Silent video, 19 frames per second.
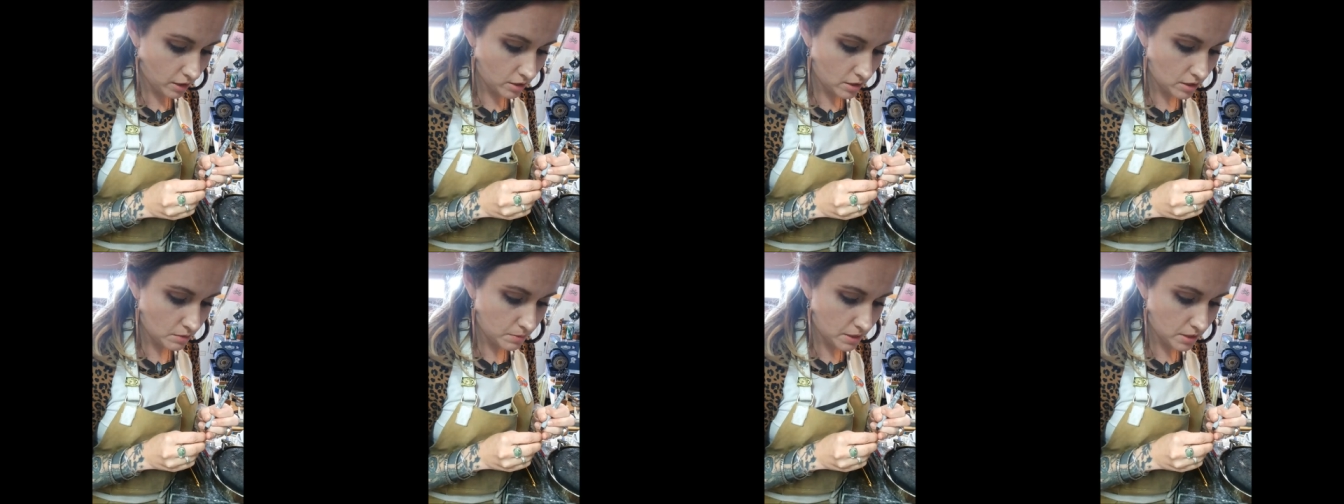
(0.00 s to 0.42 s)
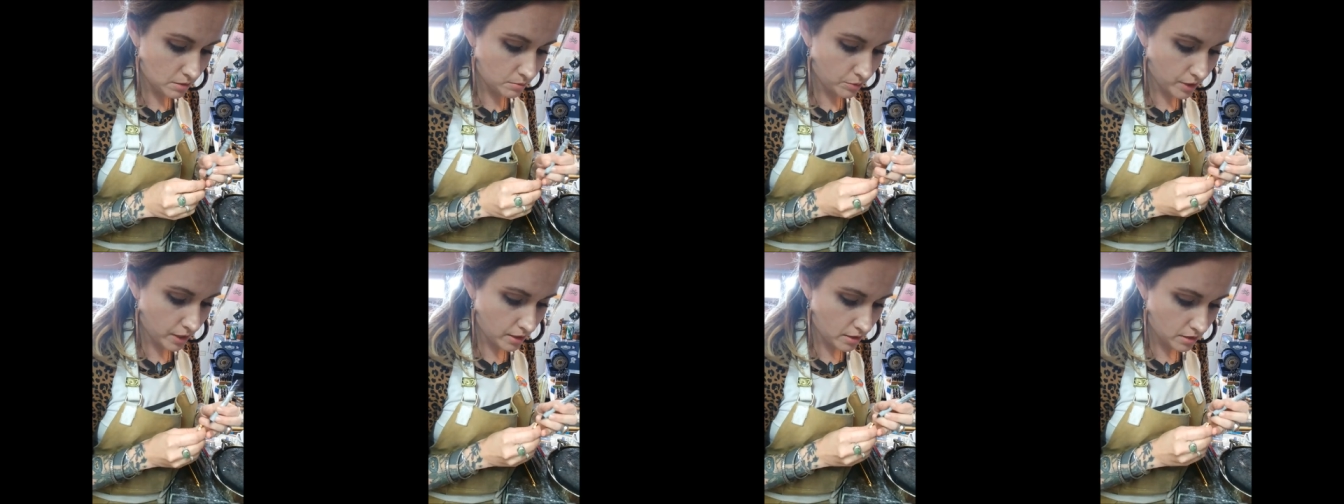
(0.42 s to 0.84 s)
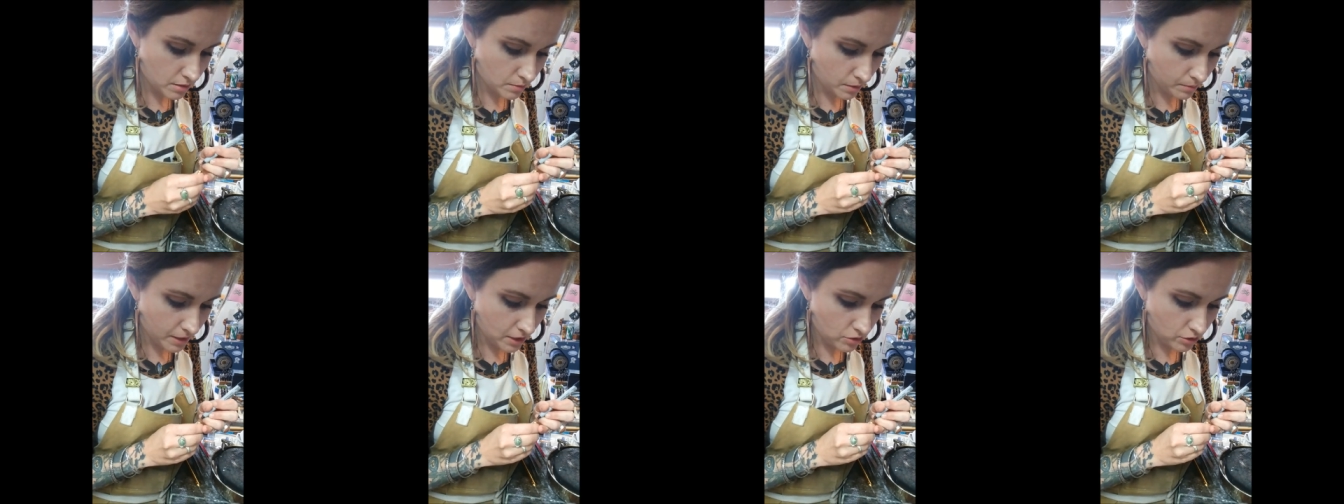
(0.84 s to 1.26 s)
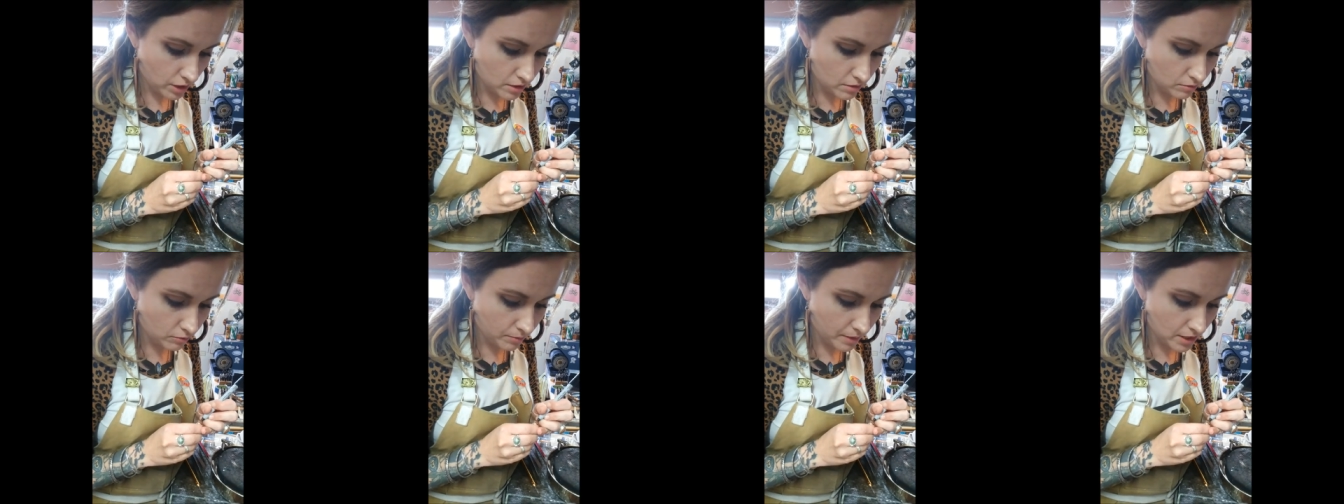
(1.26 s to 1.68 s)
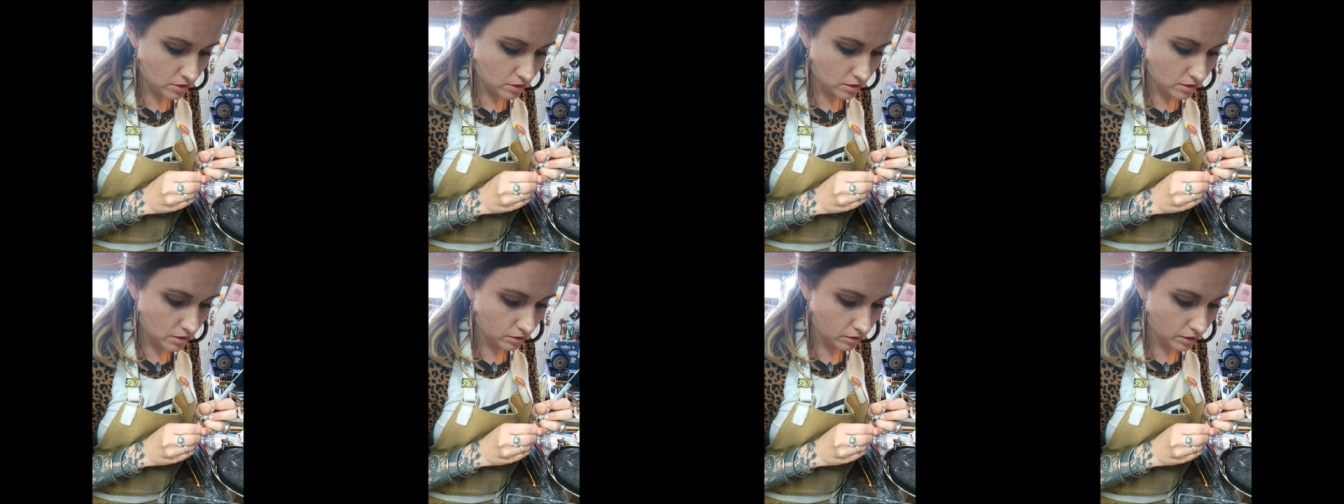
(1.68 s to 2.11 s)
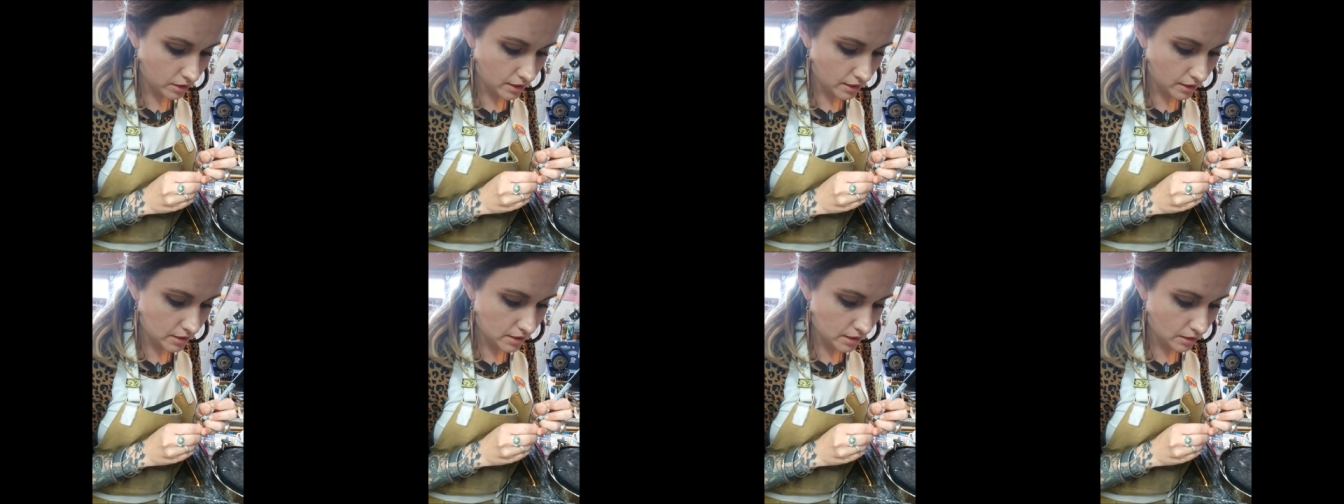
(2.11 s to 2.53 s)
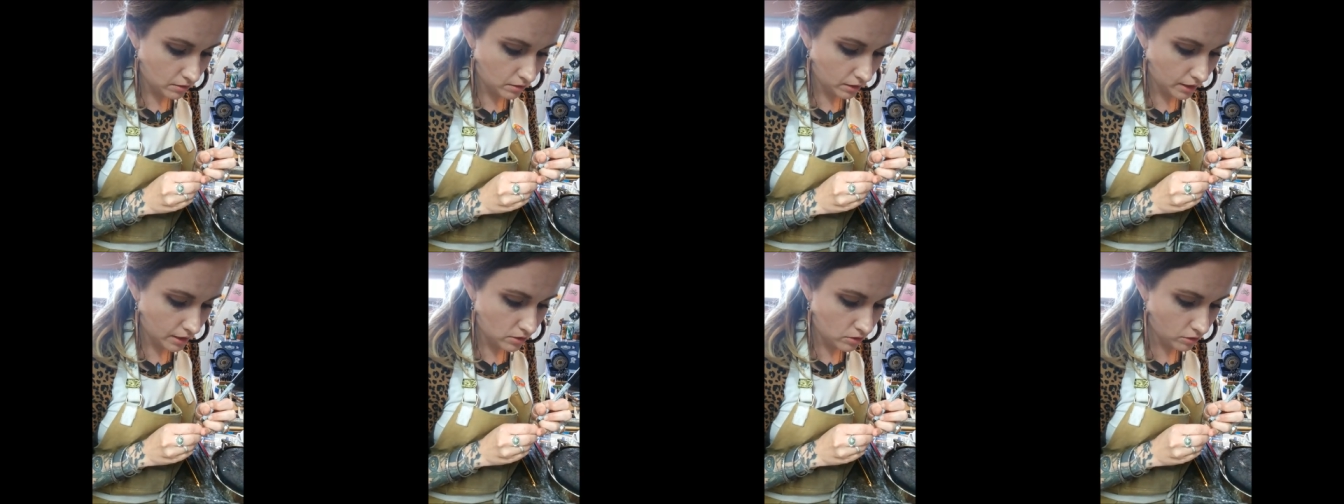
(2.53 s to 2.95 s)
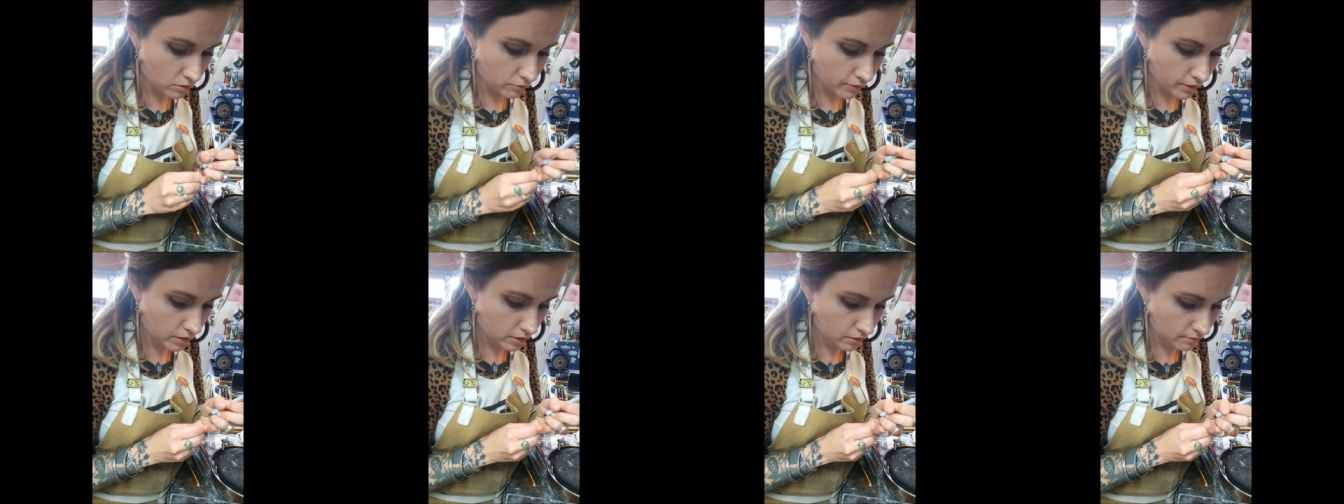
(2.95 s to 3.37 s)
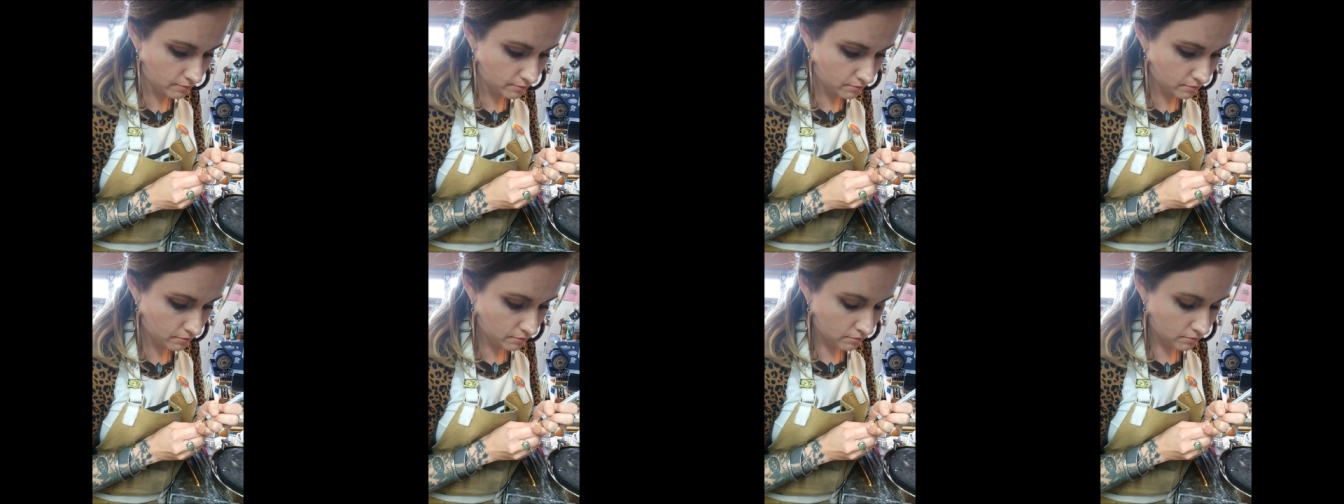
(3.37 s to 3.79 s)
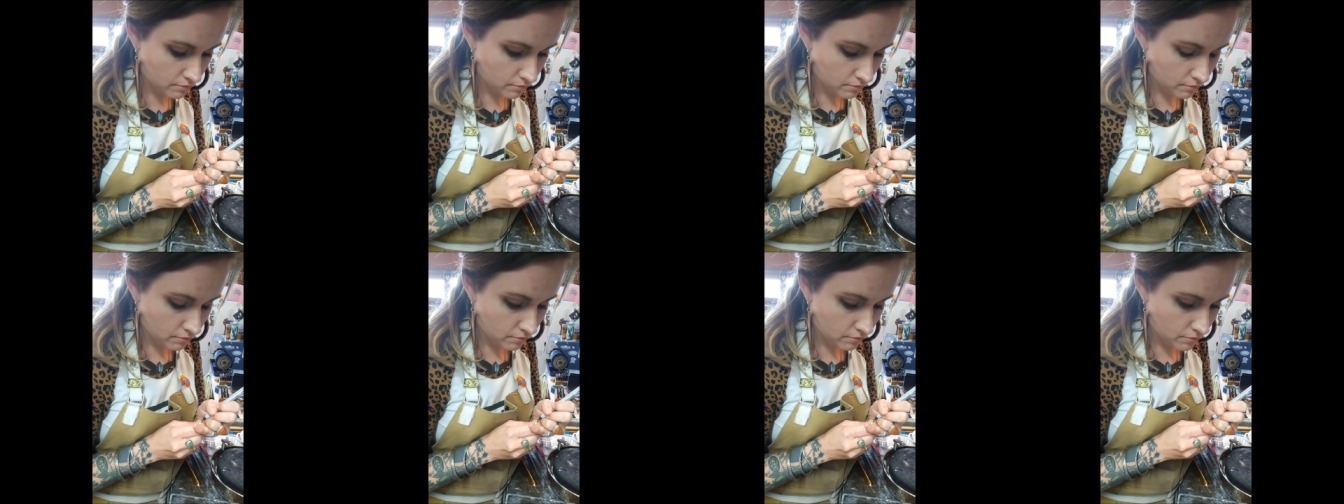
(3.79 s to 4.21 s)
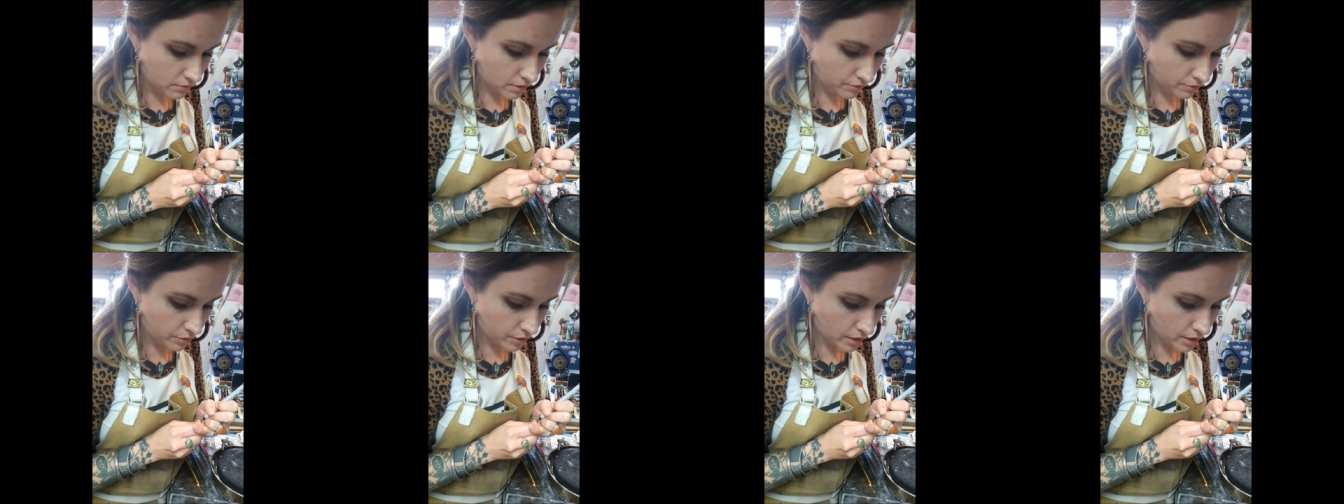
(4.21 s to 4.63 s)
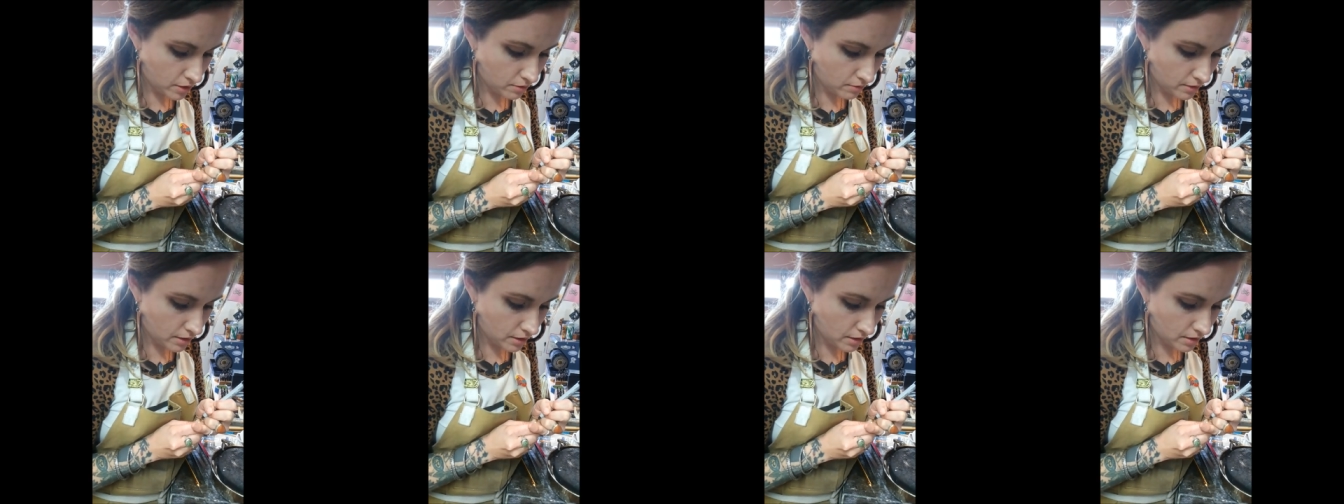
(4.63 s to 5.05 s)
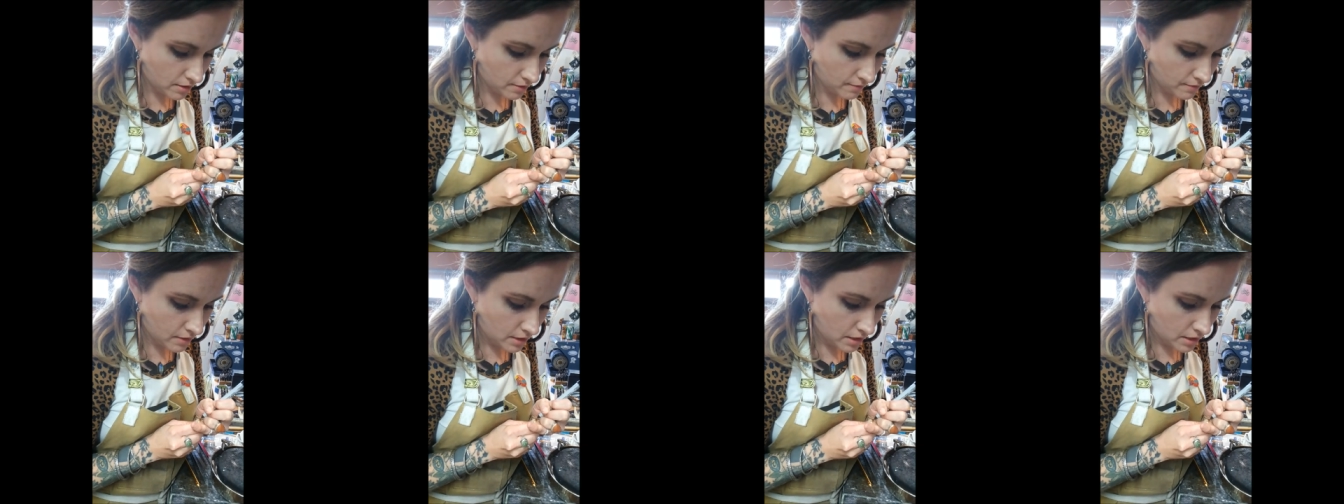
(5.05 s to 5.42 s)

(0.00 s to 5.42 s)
can just be surprised about my transformation to looking and sounding like Darth Vader before I do this.